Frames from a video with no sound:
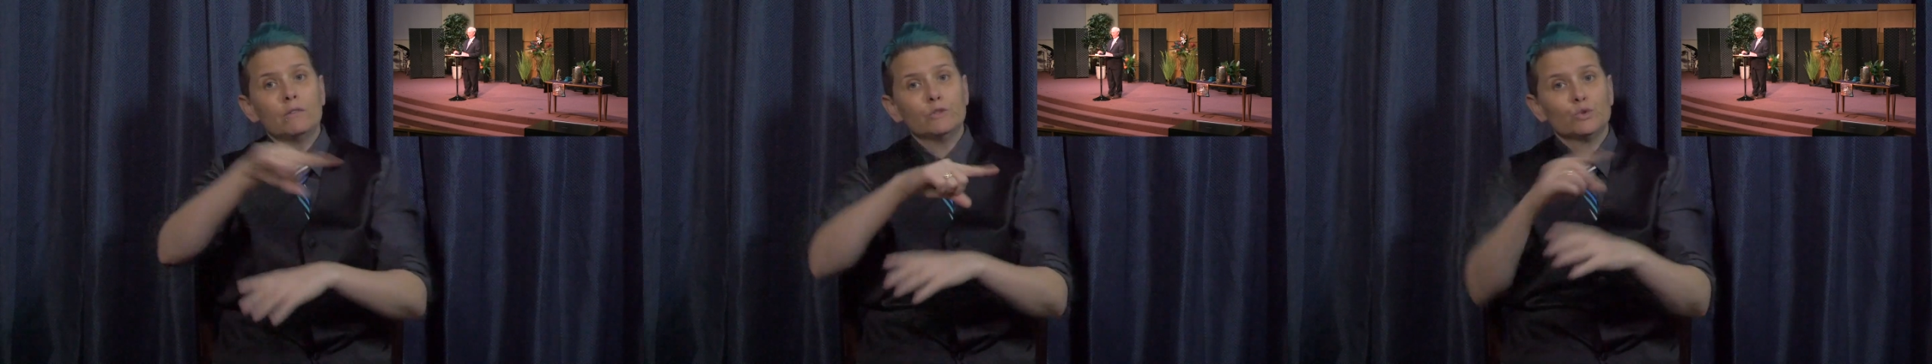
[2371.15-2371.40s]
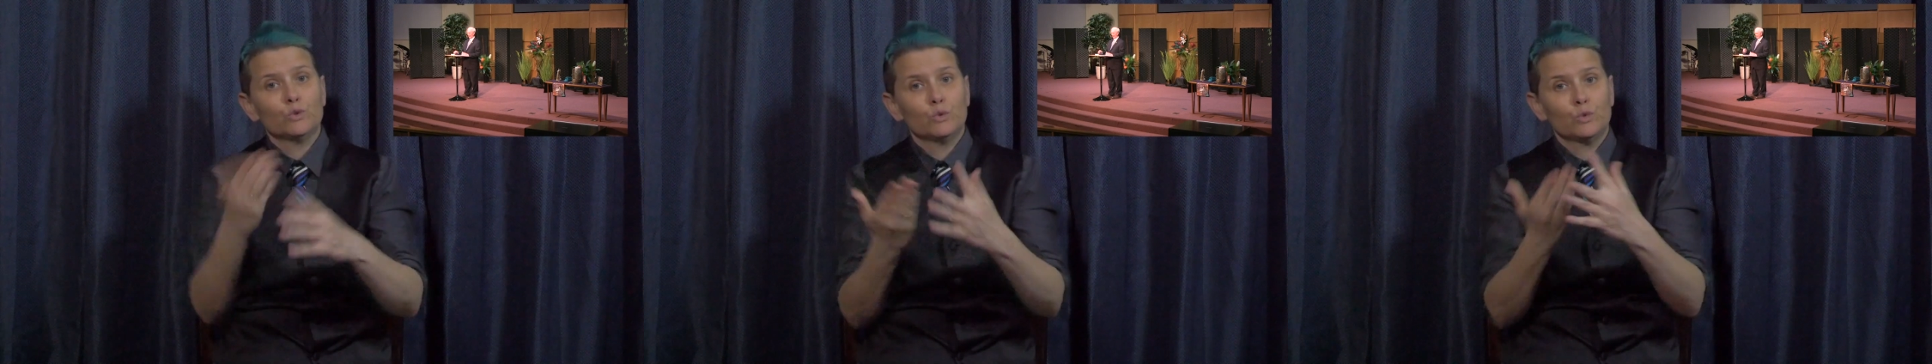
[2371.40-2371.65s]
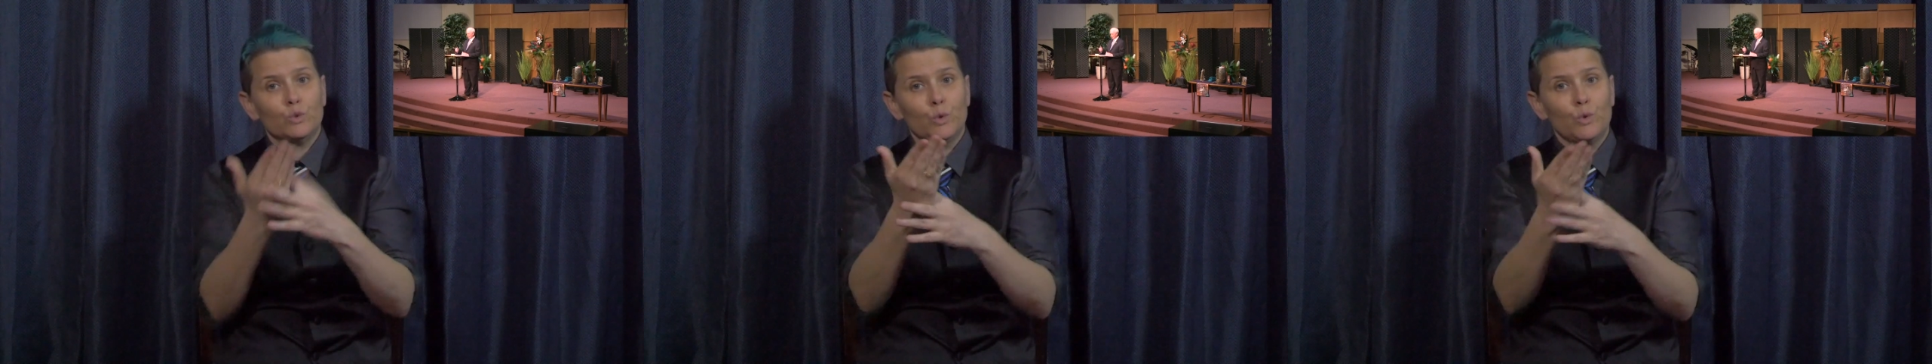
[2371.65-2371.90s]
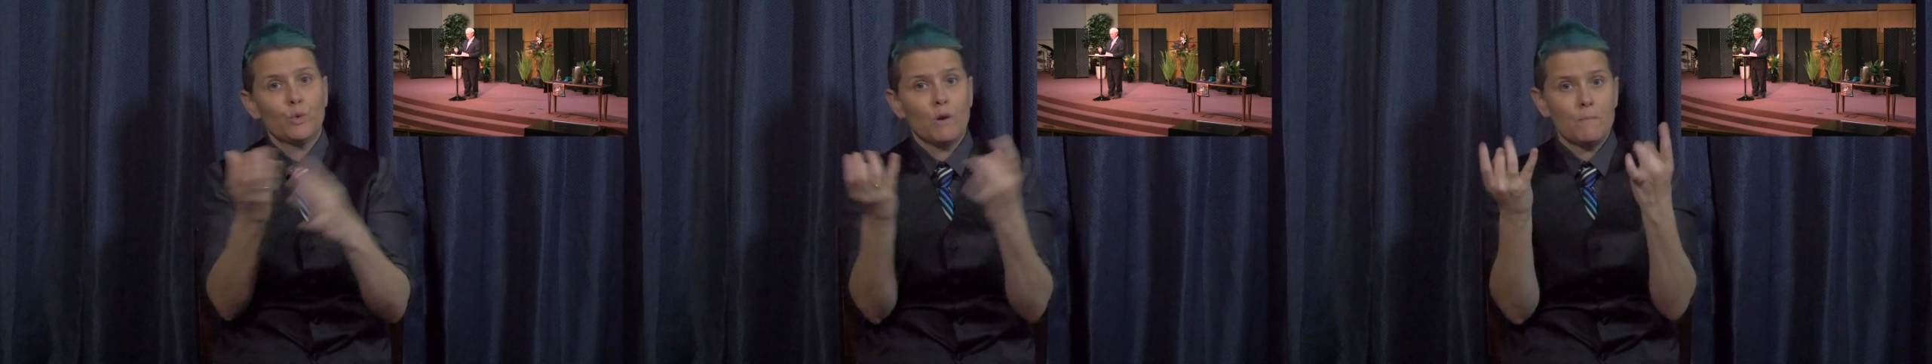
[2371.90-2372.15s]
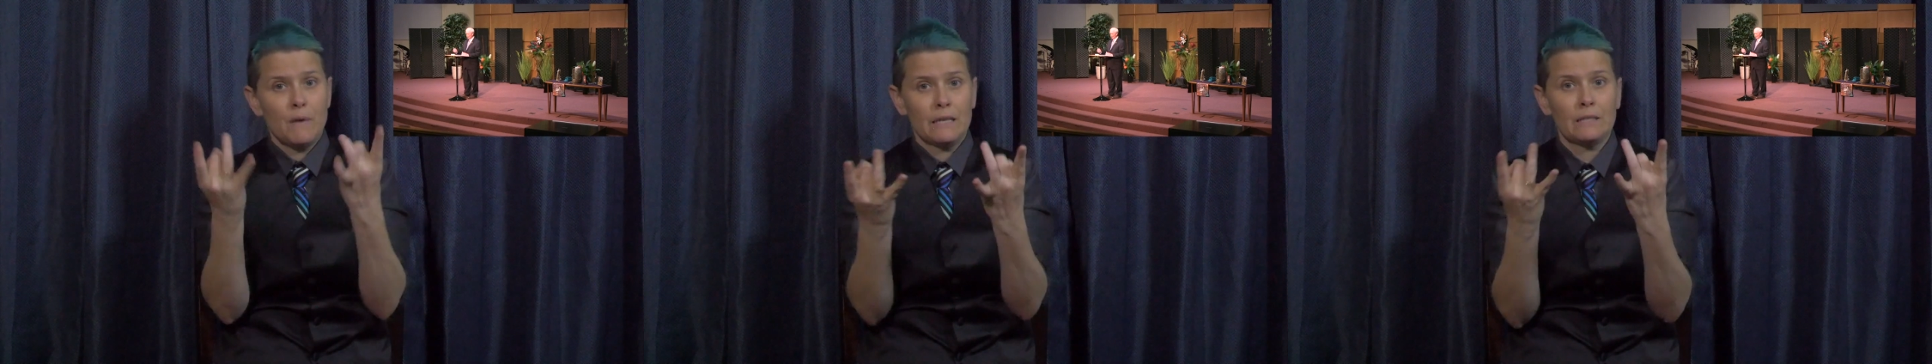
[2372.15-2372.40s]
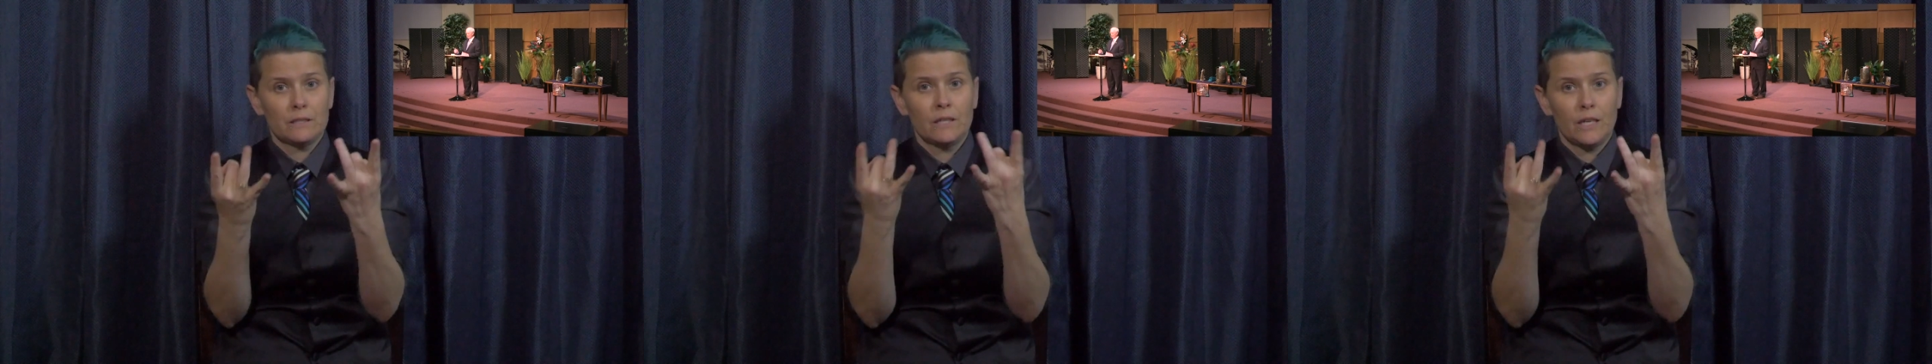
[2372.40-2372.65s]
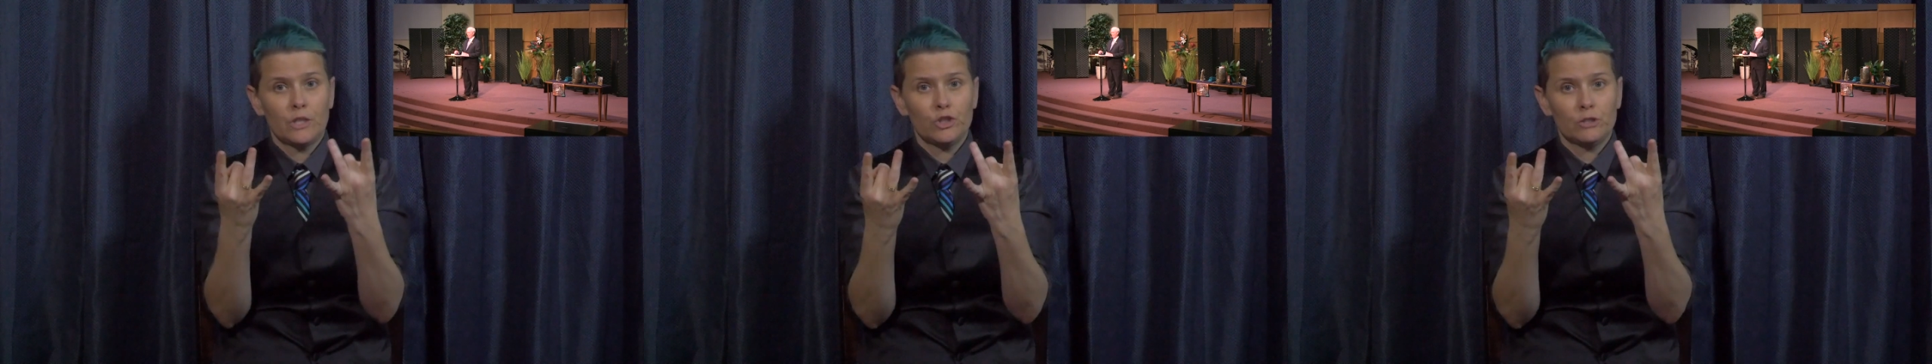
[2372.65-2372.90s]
And toward the end of that